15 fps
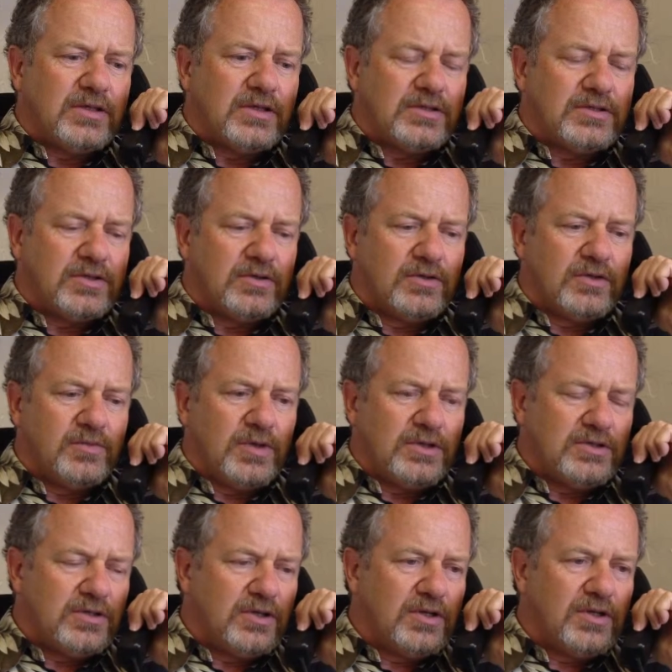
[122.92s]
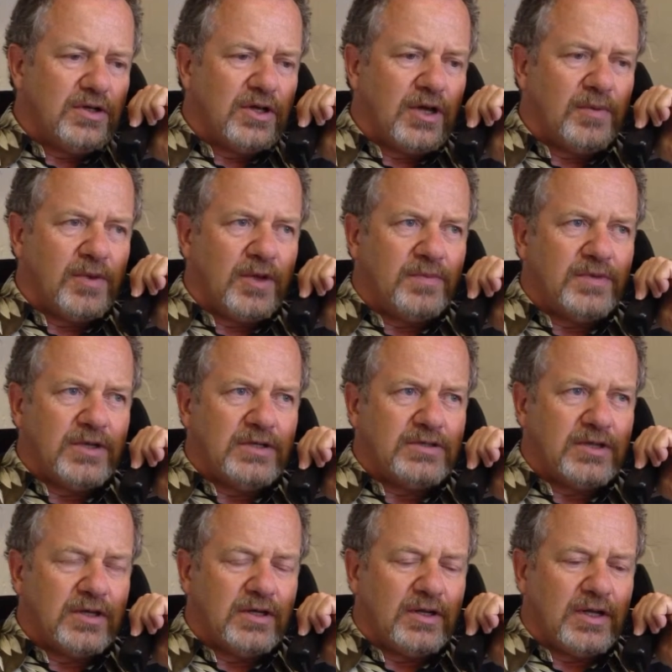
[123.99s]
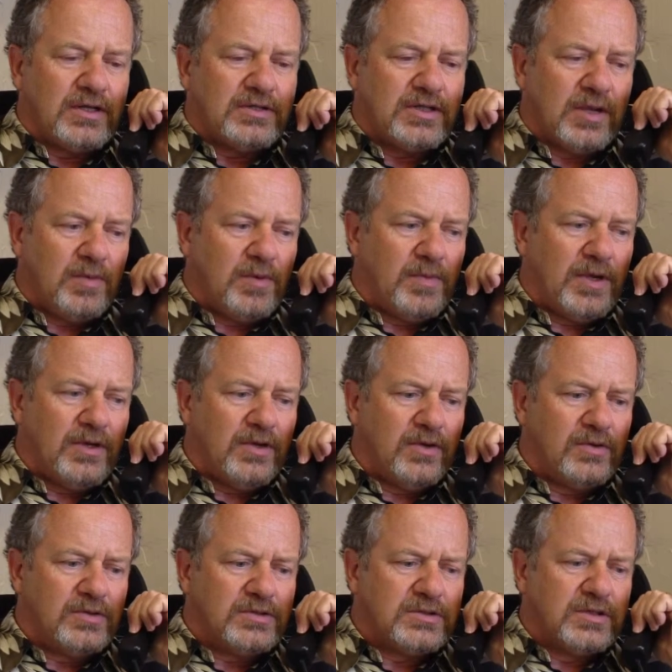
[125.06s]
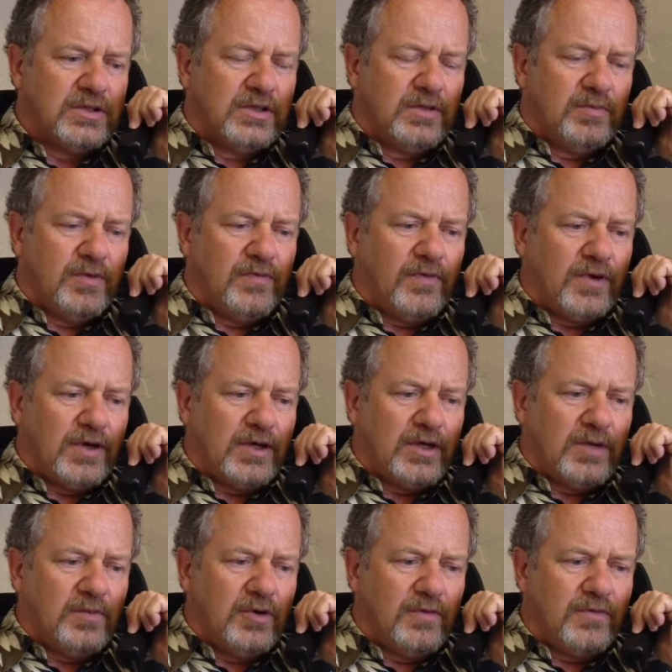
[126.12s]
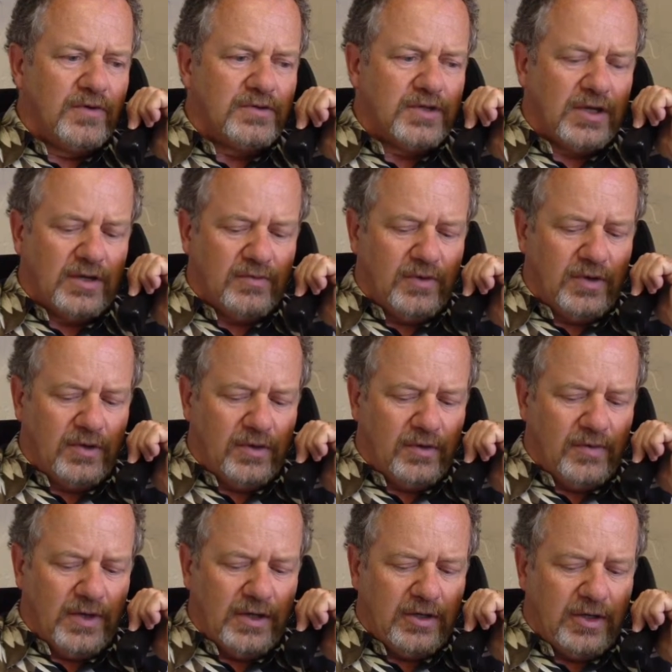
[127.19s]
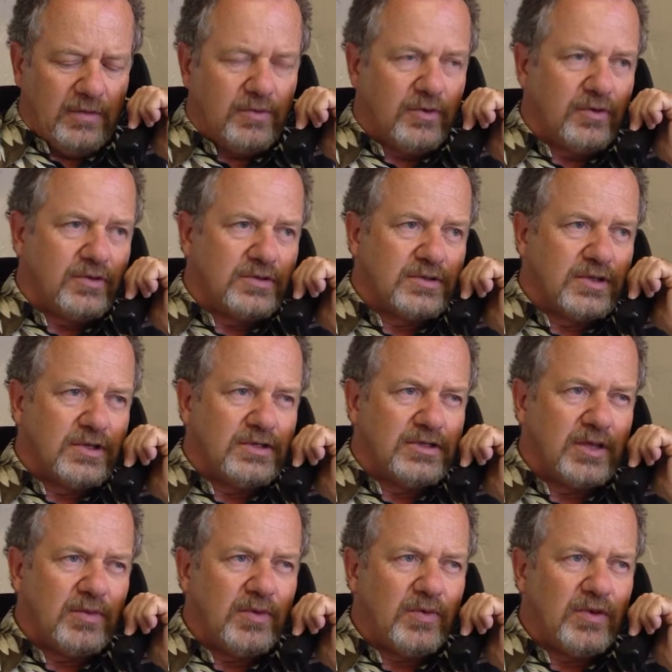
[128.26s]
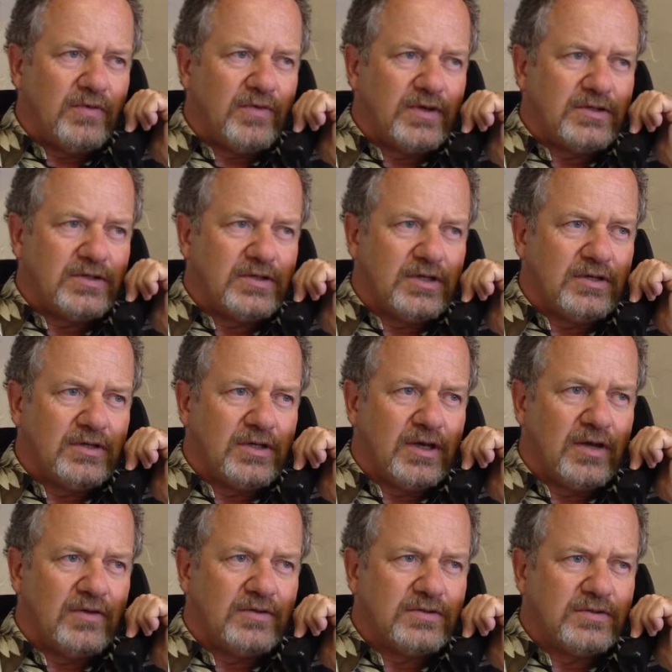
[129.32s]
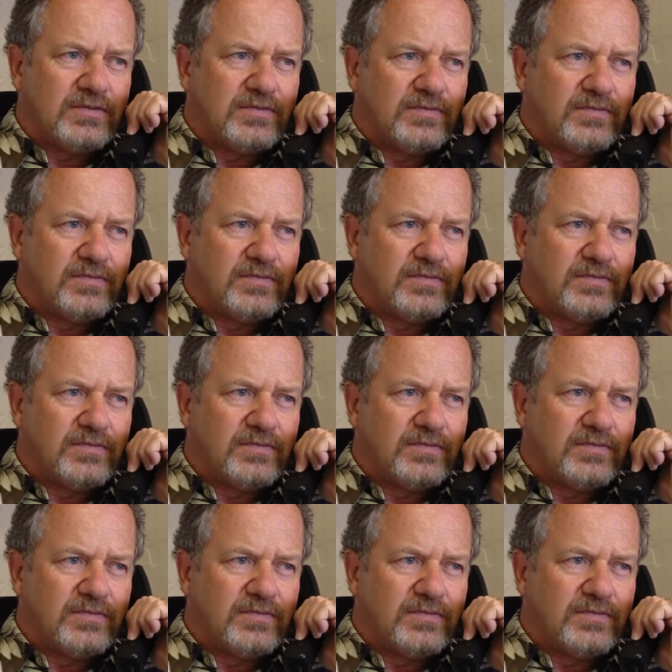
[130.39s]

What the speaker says: you this. So you mentioned you did a couple of updates on it last time in my notes. Before I come over so I can run all the right comparables, can you tell me what you've actually done to the house?